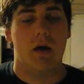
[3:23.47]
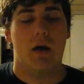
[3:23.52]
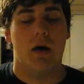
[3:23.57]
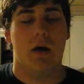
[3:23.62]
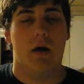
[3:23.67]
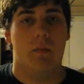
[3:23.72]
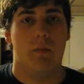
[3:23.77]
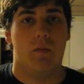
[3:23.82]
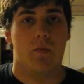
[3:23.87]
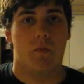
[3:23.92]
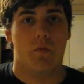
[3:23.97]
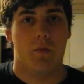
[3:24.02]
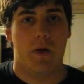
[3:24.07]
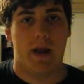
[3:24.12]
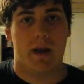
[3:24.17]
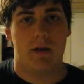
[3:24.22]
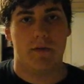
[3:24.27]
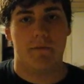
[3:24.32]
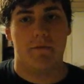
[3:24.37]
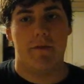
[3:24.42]
um,
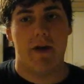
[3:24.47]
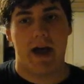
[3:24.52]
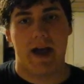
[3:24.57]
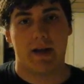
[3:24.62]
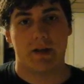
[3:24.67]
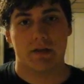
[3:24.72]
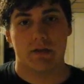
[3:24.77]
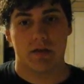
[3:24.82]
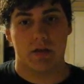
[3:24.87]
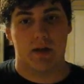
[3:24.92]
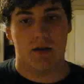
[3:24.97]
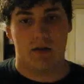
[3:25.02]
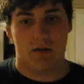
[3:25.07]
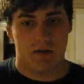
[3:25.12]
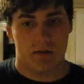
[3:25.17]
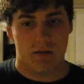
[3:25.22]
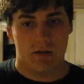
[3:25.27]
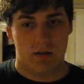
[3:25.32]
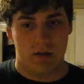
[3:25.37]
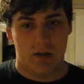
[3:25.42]
random facts, like
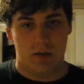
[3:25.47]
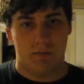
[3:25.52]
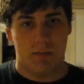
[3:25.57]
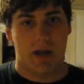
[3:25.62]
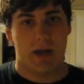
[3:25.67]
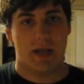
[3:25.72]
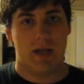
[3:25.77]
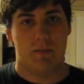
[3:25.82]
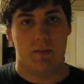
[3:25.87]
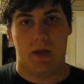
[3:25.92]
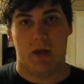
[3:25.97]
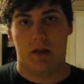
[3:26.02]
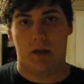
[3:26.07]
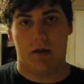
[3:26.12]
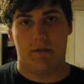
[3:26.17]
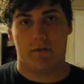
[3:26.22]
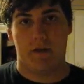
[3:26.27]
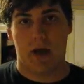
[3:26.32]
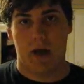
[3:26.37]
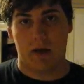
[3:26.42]
in my email
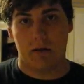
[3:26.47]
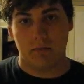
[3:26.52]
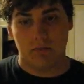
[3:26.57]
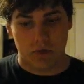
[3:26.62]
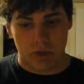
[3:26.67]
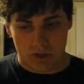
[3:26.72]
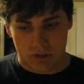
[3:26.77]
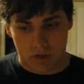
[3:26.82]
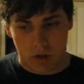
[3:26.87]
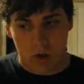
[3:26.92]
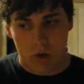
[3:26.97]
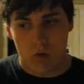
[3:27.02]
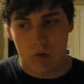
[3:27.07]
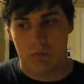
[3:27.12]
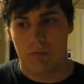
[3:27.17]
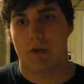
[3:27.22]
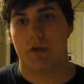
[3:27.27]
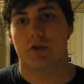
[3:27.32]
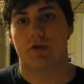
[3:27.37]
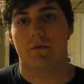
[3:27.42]
I've got just a whole
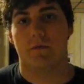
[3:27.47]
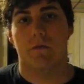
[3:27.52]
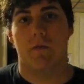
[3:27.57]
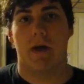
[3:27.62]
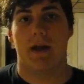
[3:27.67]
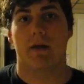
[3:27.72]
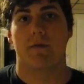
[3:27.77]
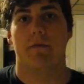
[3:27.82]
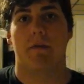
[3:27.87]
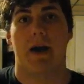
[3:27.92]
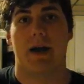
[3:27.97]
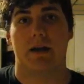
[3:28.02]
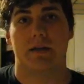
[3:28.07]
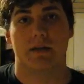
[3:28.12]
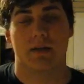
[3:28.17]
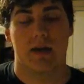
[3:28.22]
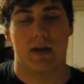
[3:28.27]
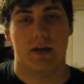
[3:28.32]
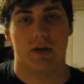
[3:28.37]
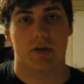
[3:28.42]
bunch of random facts
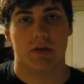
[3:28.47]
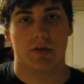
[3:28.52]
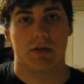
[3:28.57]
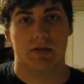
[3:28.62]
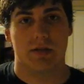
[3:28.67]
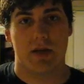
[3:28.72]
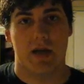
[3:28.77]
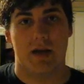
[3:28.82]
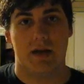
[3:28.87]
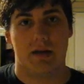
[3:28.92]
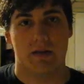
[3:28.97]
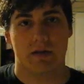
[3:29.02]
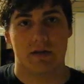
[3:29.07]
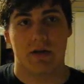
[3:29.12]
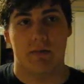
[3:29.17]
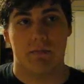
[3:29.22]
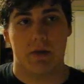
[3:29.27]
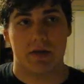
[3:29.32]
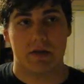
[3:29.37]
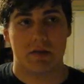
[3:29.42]
that I just decided to
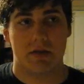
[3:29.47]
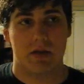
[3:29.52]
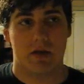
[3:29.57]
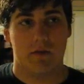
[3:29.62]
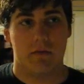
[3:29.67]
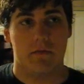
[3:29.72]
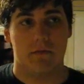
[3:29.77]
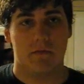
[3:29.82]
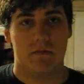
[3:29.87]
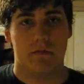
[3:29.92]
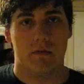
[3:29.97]
set myself.